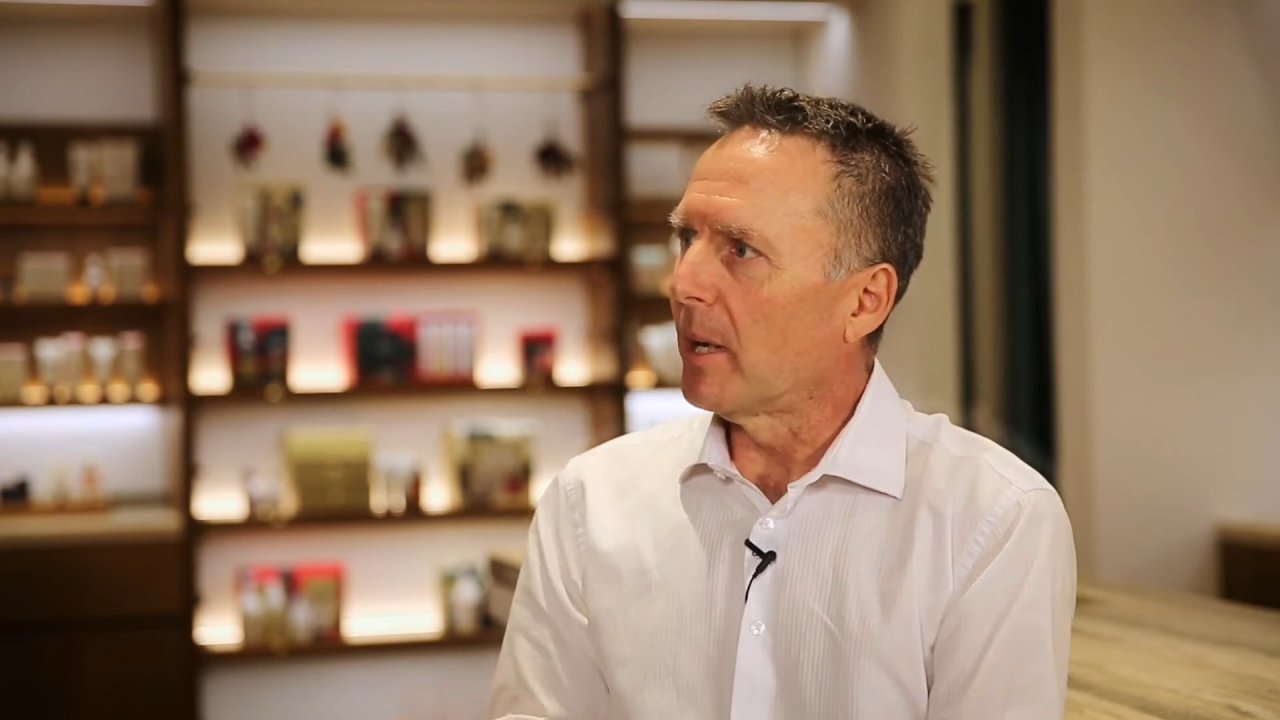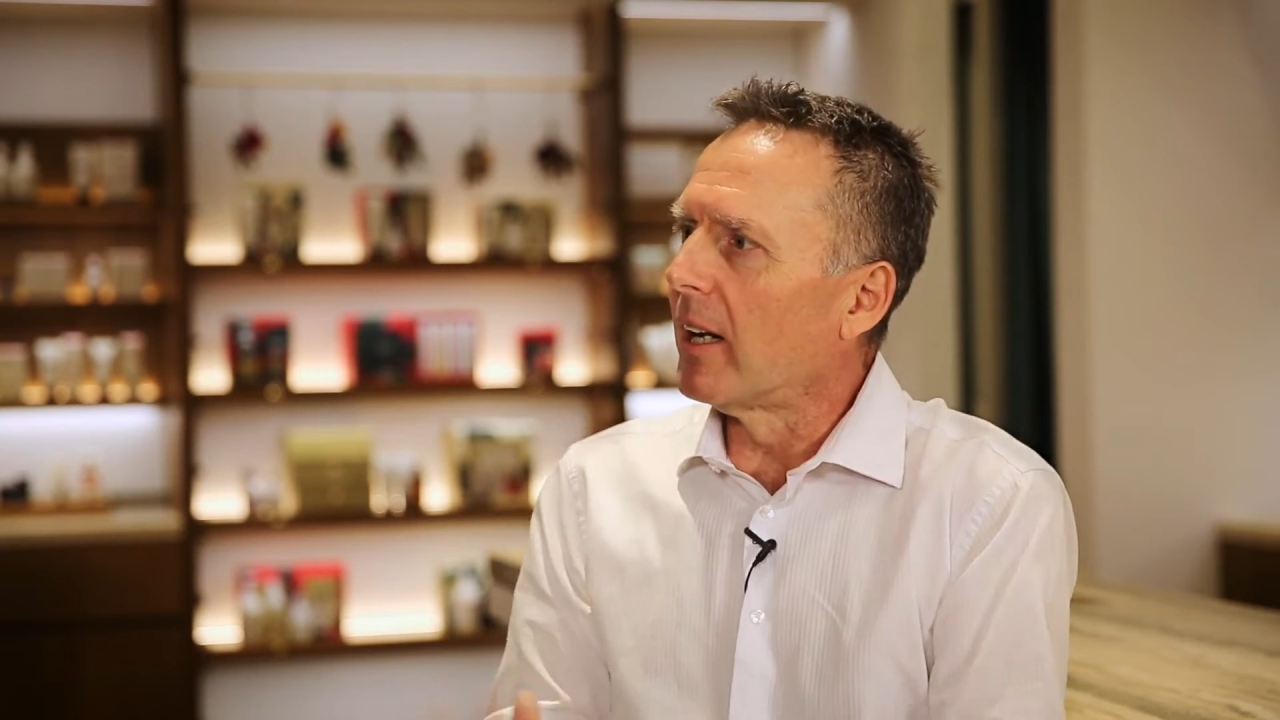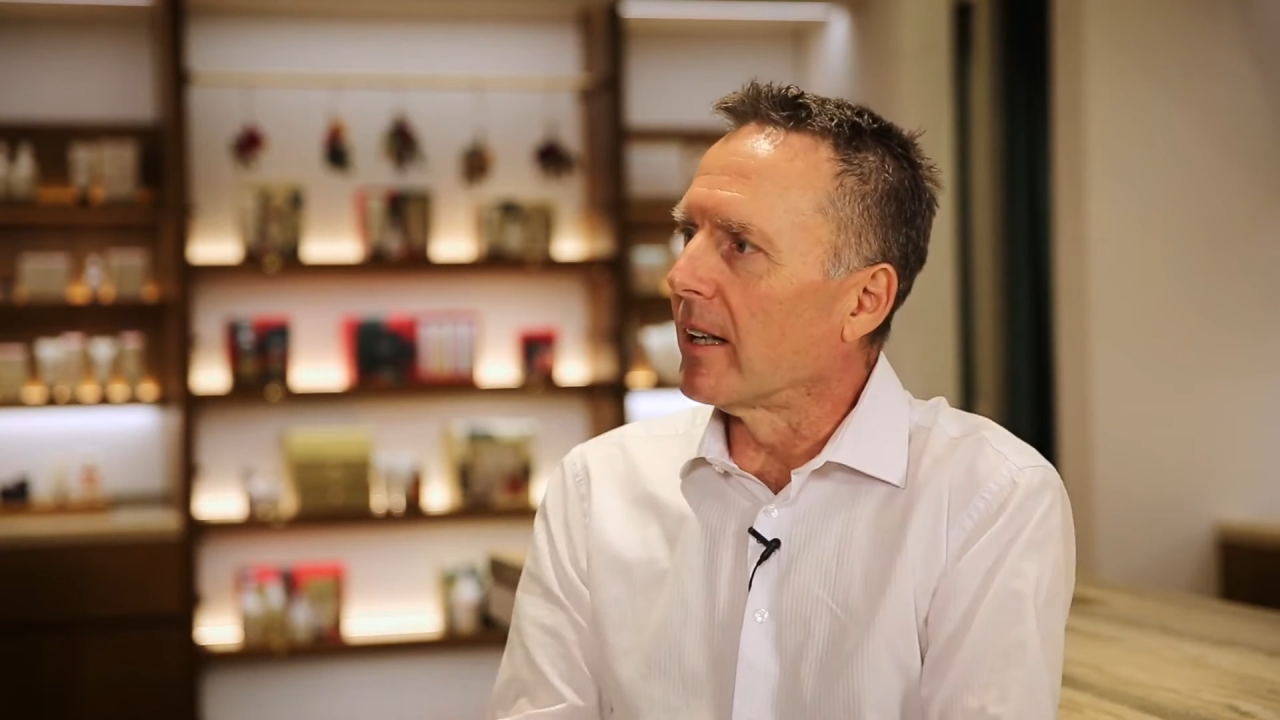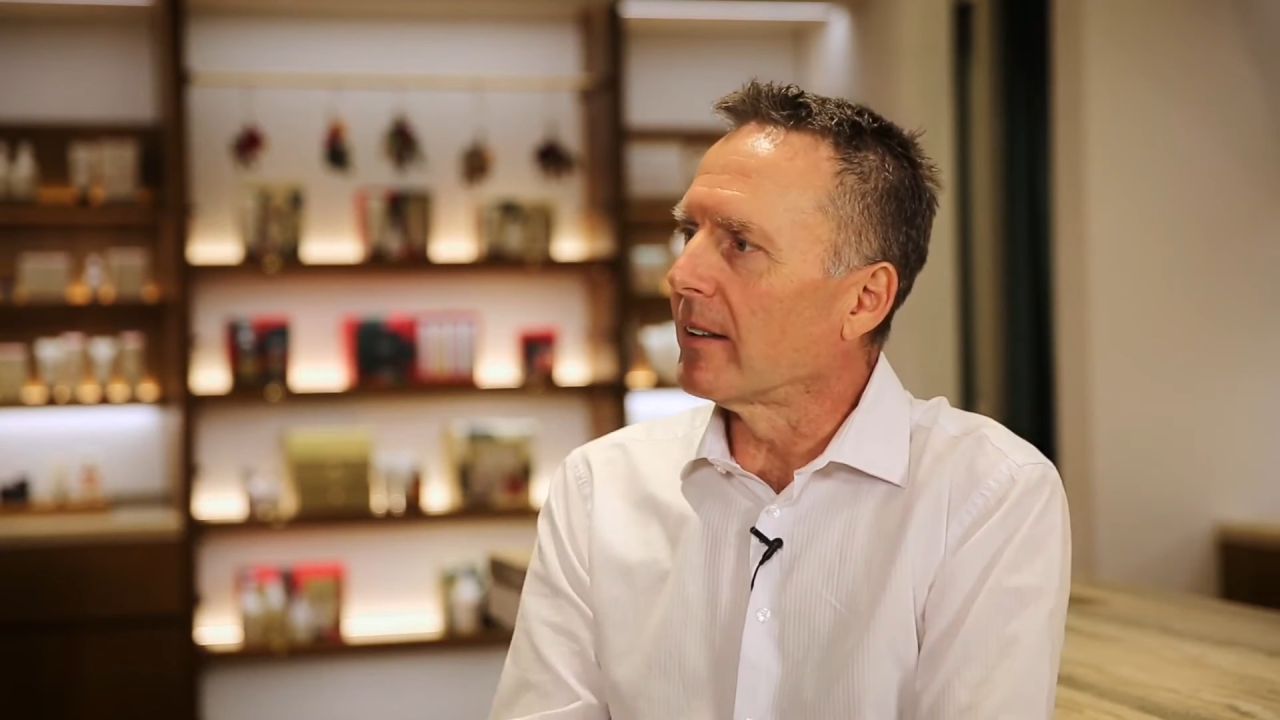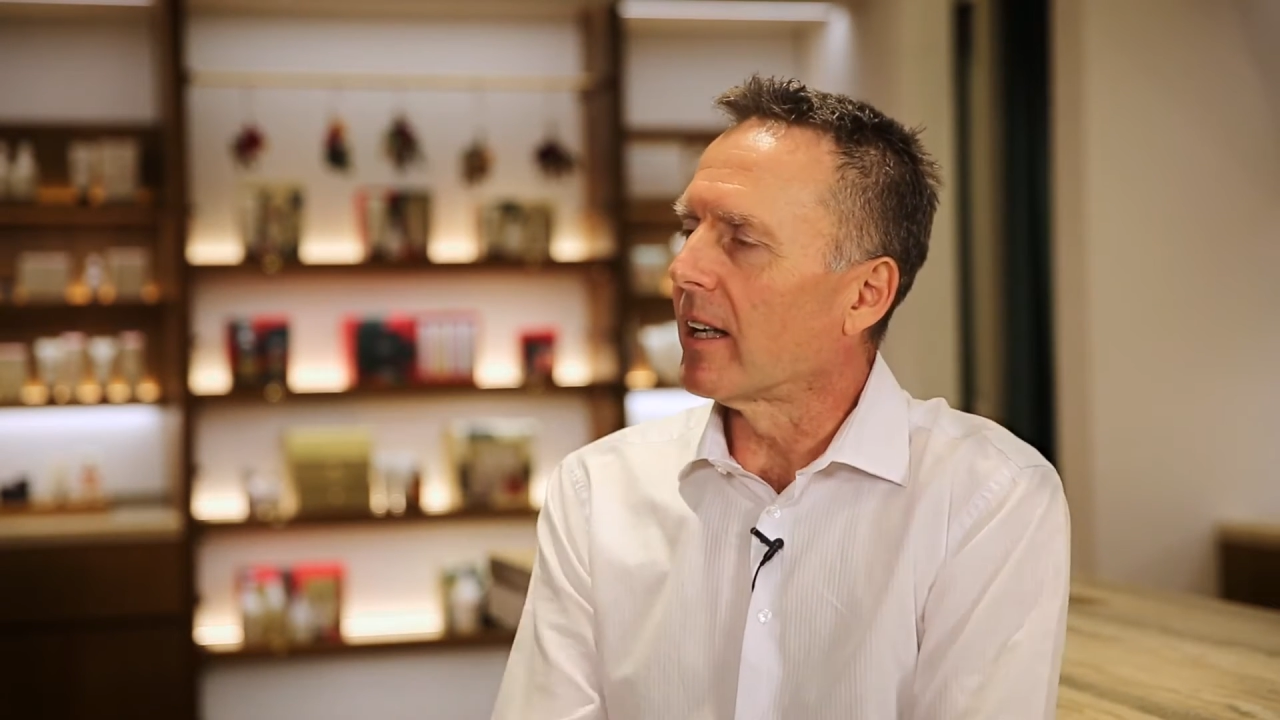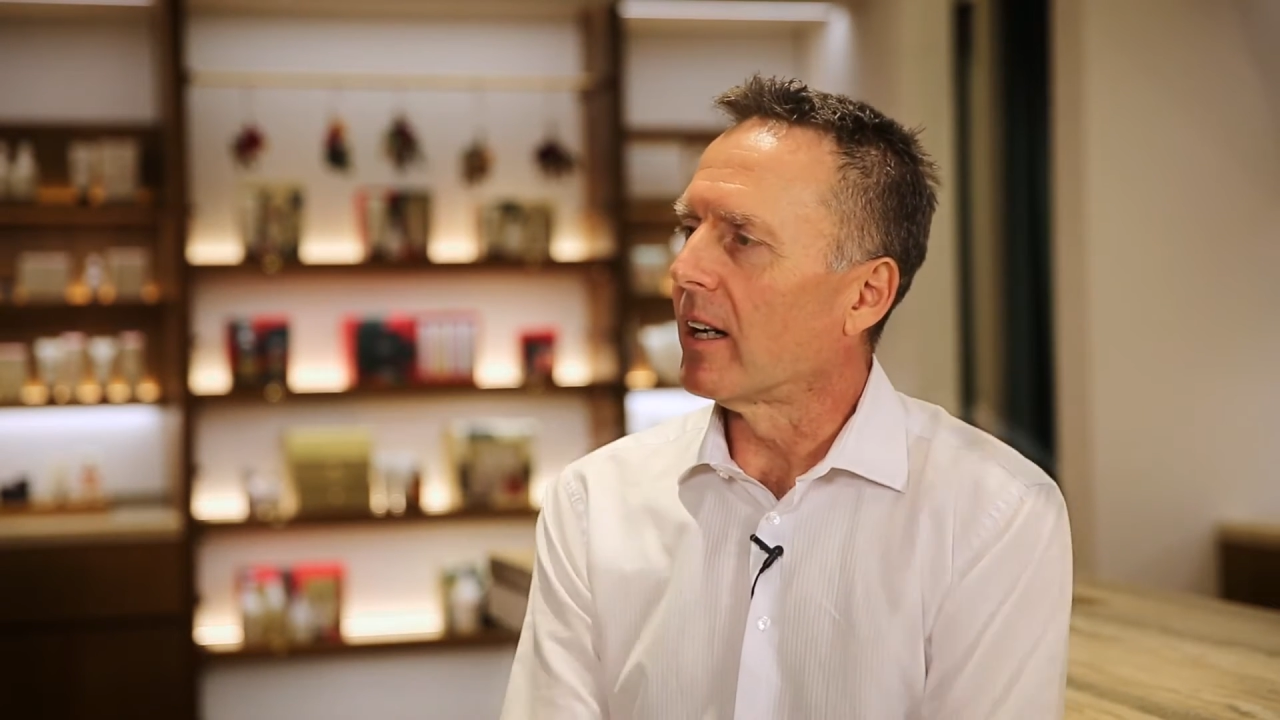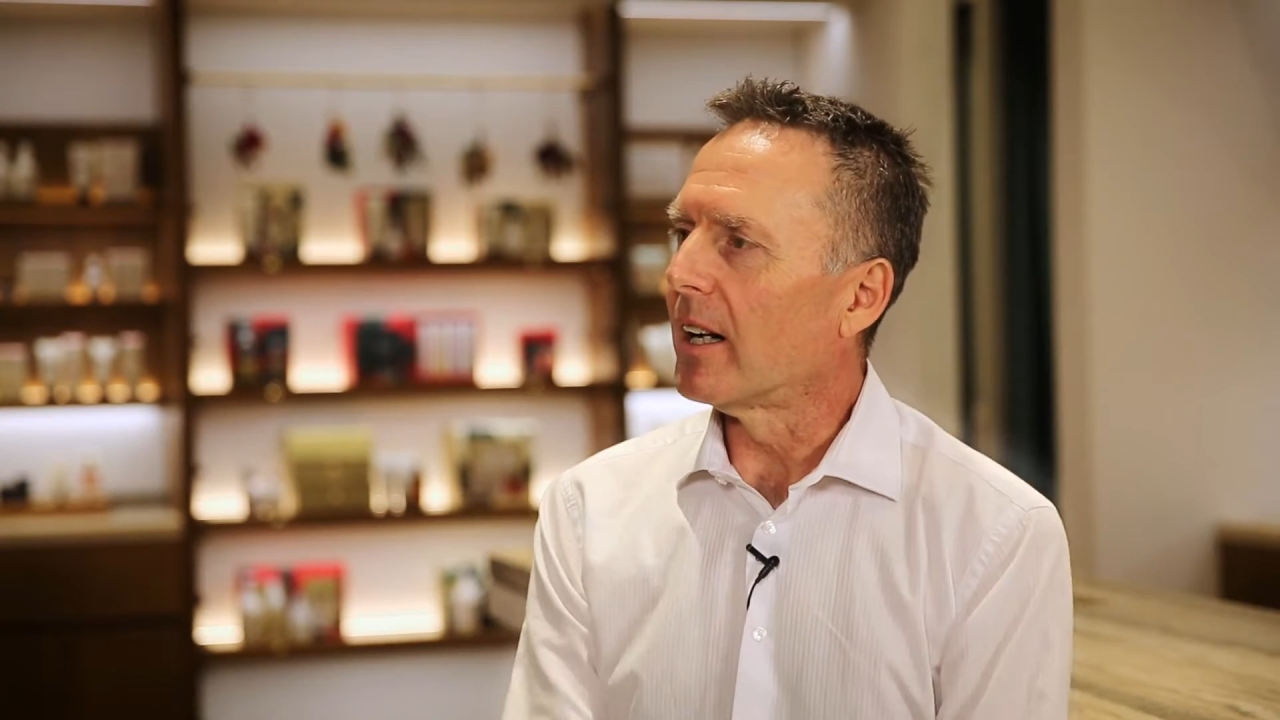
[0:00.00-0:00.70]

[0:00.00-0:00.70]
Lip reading: behind that